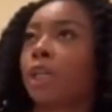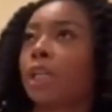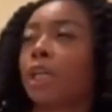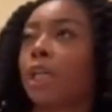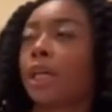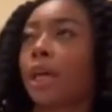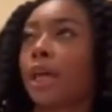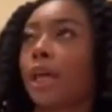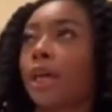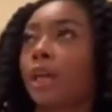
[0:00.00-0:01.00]
I like her
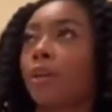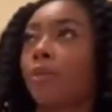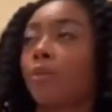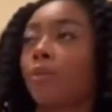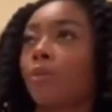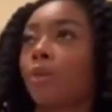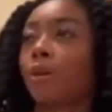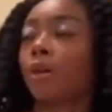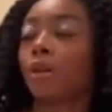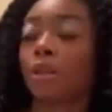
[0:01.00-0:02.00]
song with Travis
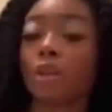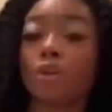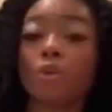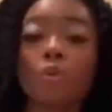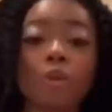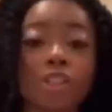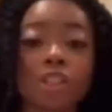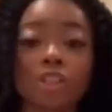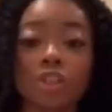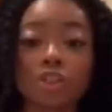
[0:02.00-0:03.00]
Scott, Love Galore.